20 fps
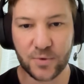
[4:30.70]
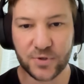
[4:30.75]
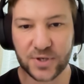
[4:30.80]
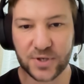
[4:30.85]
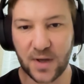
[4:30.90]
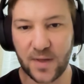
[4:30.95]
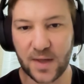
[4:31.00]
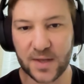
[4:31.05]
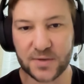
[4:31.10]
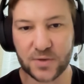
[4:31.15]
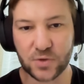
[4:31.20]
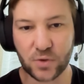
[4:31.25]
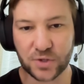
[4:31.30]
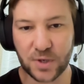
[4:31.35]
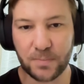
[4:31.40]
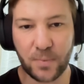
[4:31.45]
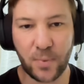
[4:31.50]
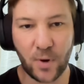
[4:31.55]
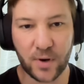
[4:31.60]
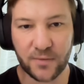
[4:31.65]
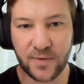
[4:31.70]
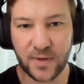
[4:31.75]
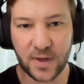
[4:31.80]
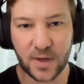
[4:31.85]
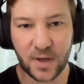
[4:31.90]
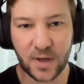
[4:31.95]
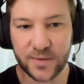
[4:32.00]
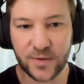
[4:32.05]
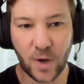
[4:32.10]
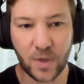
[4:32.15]
So that's also part of
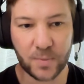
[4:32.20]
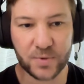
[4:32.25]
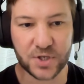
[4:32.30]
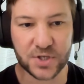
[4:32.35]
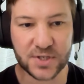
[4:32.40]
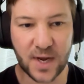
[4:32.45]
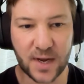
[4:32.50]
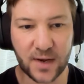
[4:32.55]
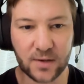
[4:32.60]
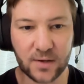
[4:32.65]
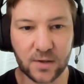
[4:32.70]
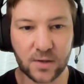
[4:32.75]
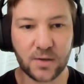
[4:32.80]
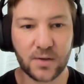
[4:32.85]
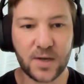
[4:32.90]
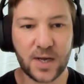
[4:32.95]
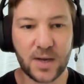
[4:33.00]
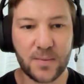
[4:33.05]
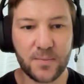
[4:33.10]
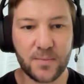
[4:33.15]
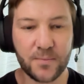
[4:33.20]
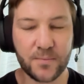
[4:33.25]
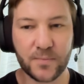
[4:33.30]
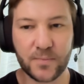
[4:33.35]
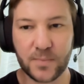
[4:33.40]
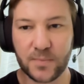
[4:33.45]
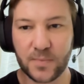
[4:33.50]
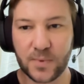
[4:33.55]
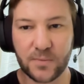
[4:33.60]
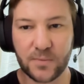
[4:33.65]
the adoption cycle,
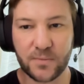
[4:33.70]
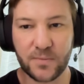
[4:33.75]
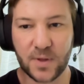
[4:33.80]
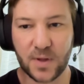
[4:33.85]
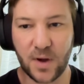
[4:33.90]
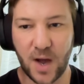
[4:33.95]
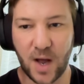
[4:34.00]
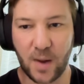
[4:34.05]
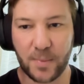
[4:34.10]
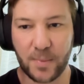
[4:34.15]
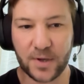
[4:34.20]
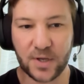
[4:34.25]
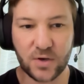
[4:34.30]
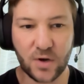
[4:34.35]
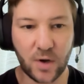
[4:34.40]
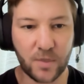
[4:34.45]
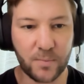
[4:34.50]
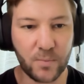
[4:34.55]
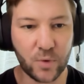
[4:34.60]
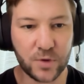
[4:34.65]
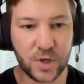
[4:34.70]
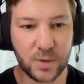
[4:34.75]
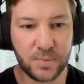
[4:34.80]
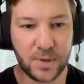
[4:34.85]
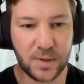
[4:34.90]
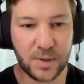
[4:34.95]
helping to onboard new